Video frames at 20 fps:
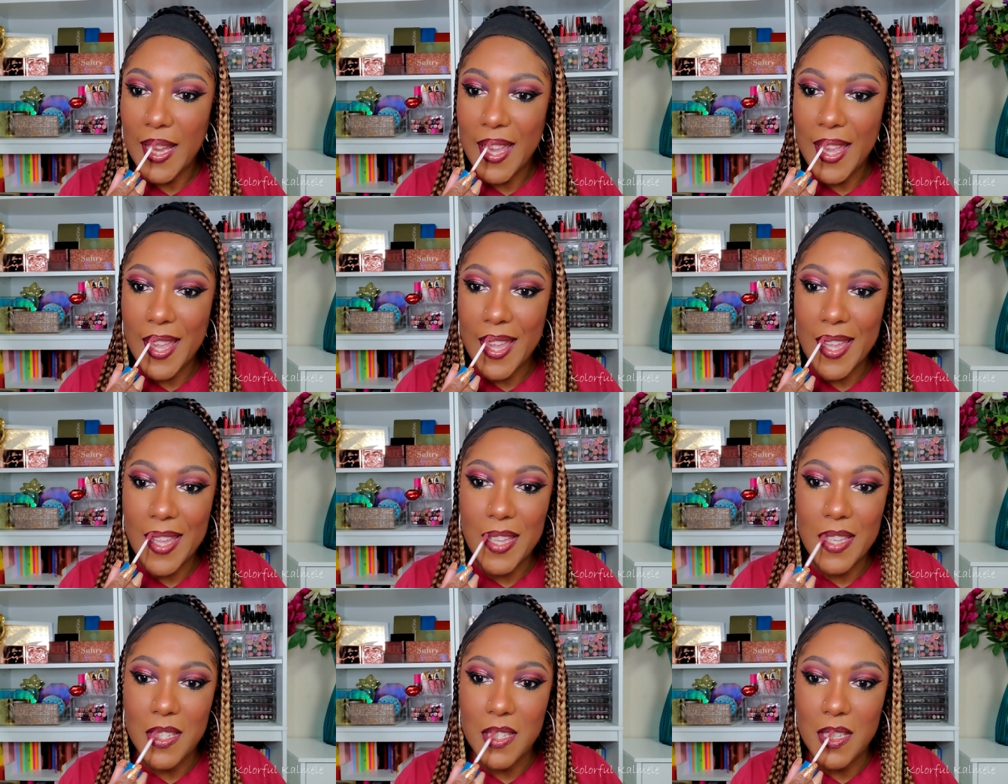
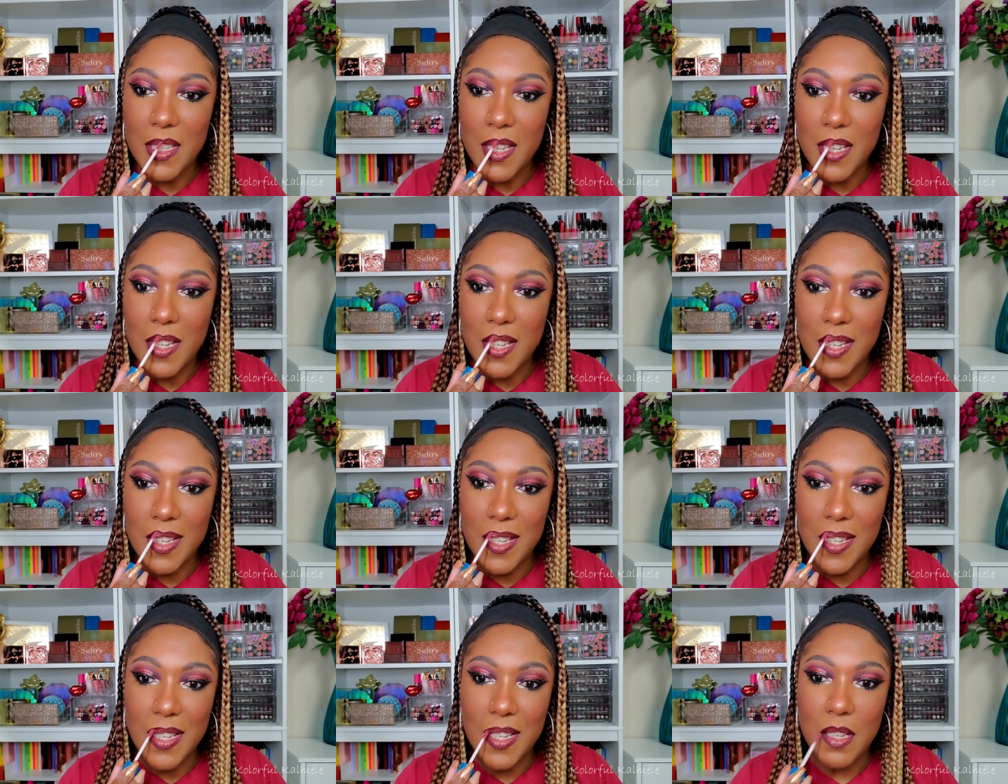has
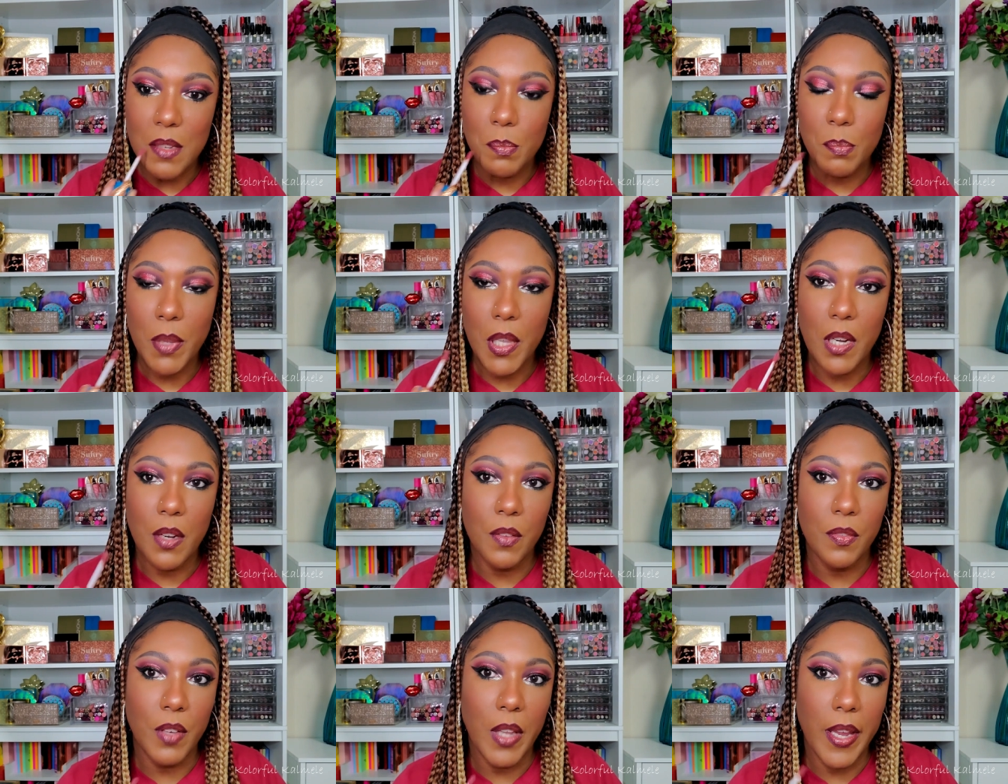a bit
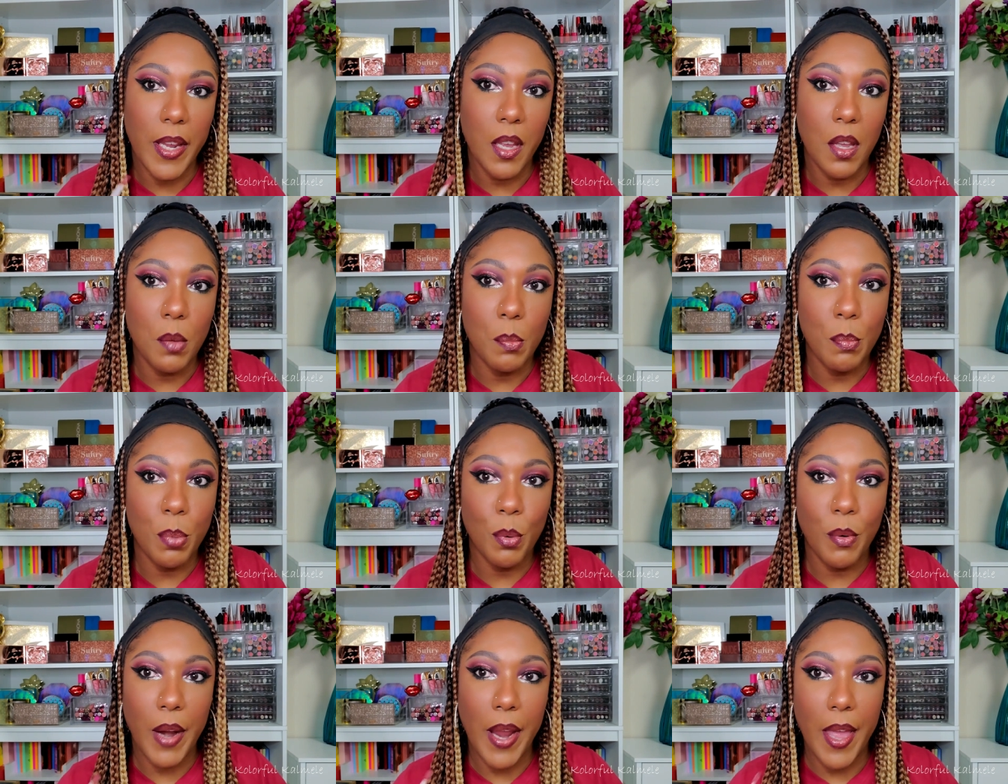of like a
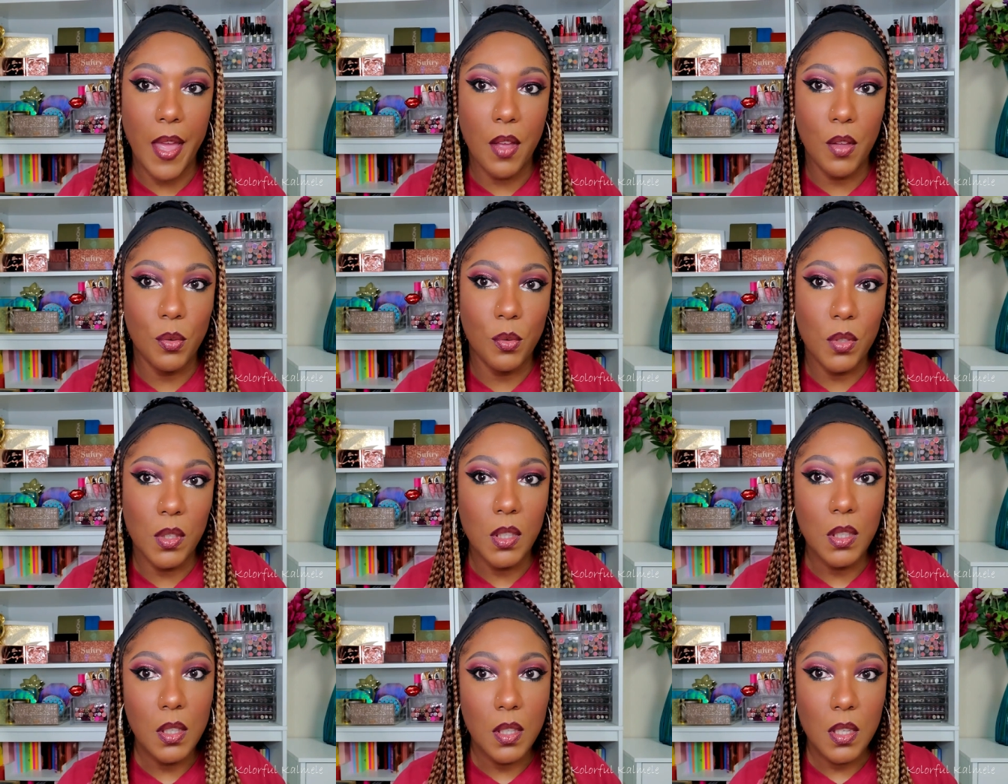
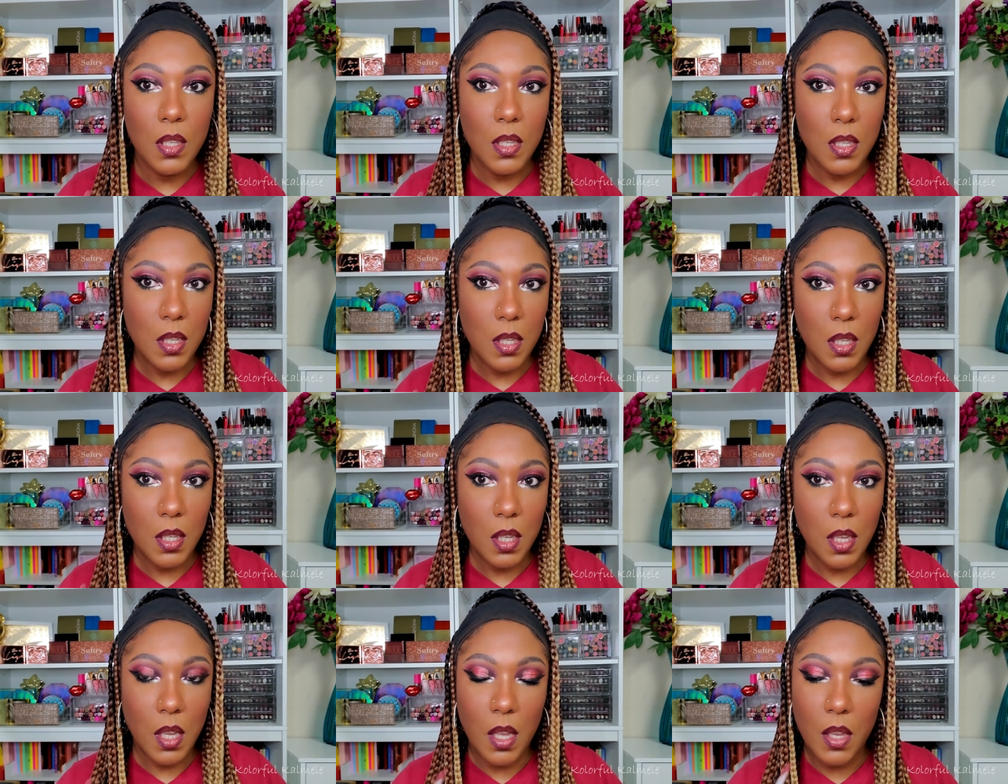brown
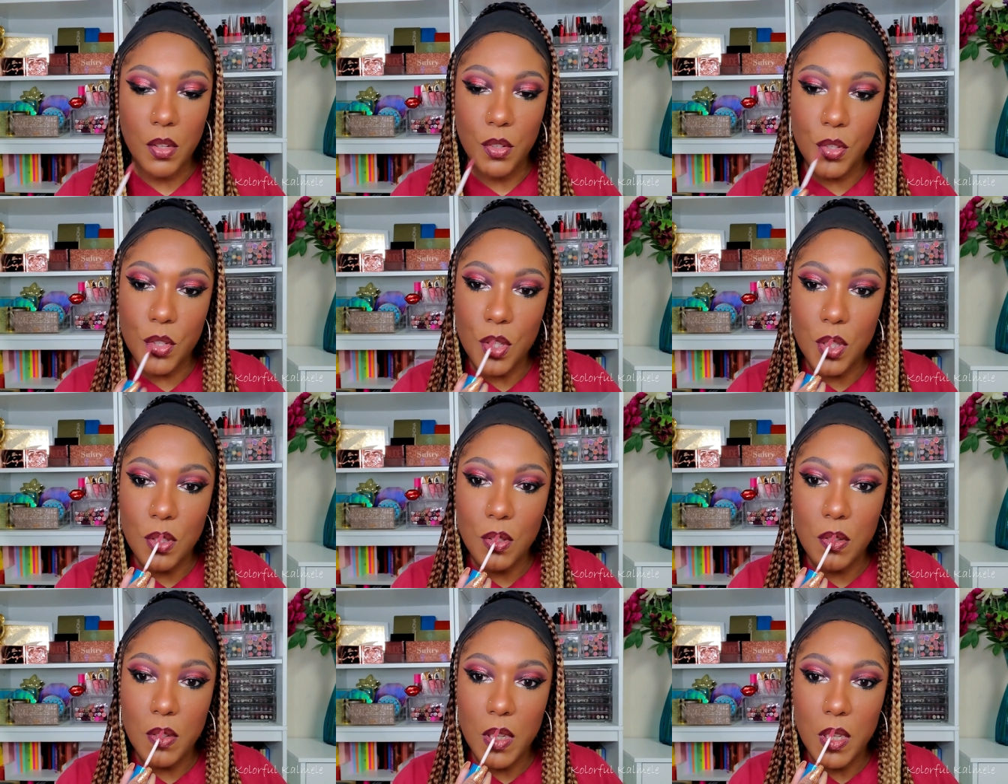color
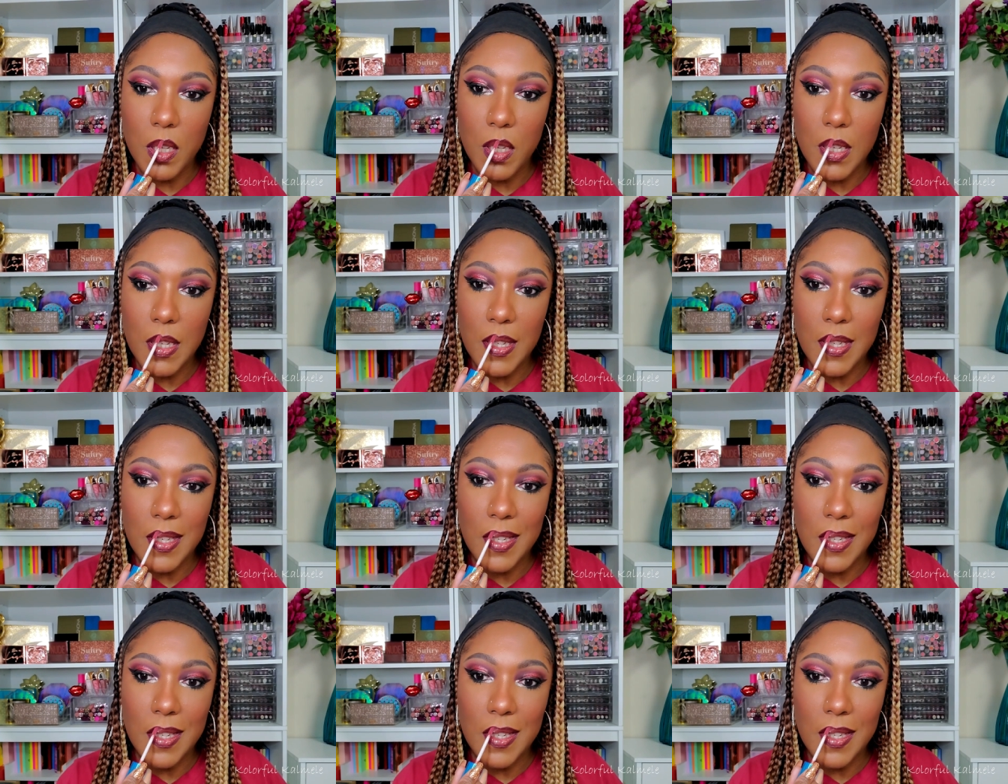to it.